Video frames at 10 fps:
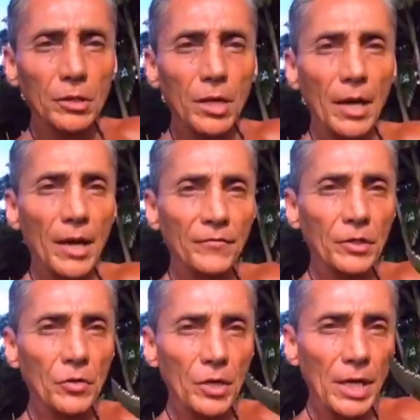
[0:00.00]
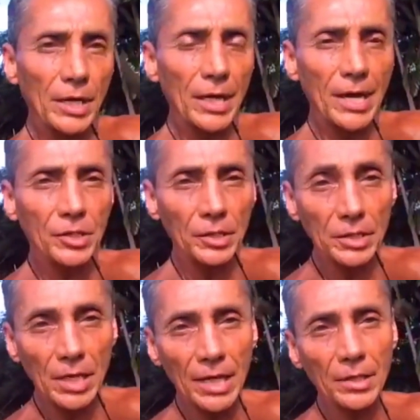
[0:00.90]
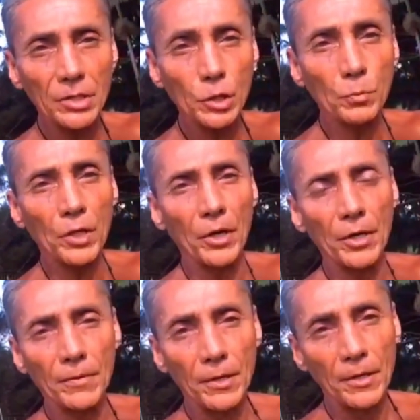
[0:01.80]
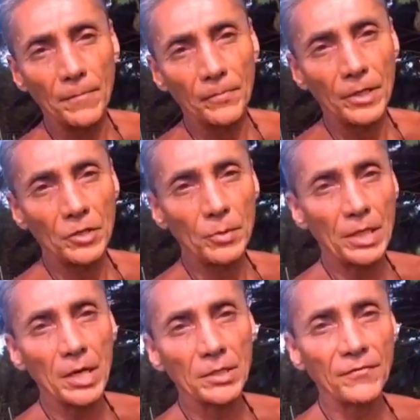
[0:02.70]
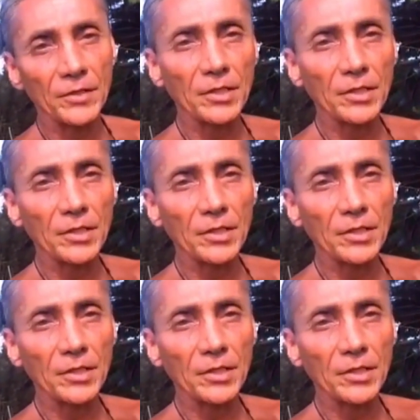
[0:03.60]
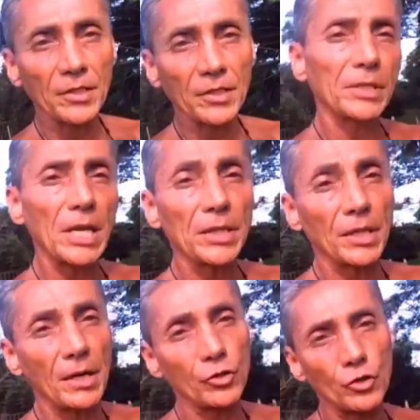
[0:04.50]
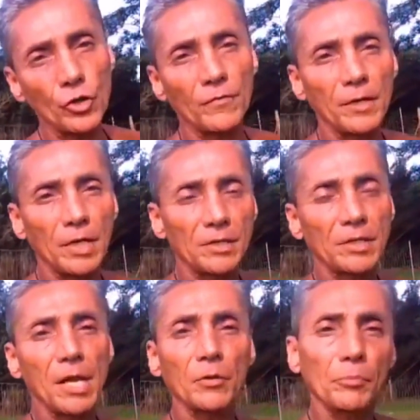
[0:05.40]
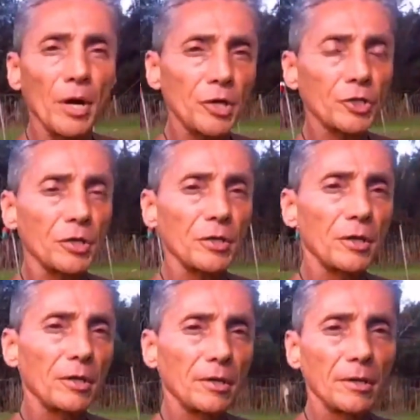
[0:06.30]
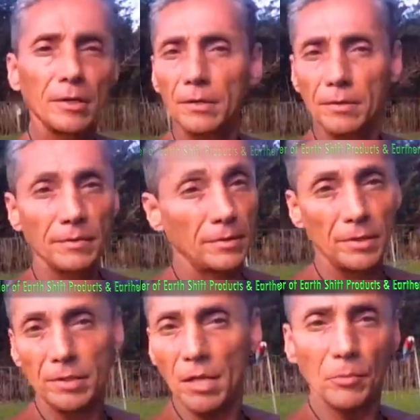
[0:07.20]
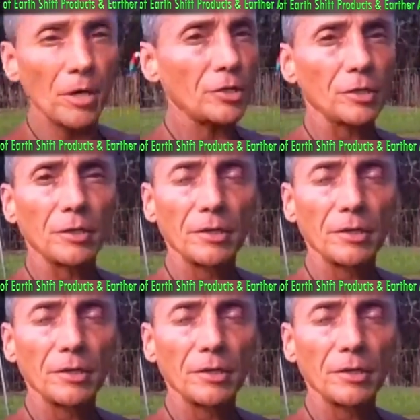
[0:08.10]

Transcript: I have to go ahead and actually take its spirit is because for some reason something said that I should in celebration. In celebration.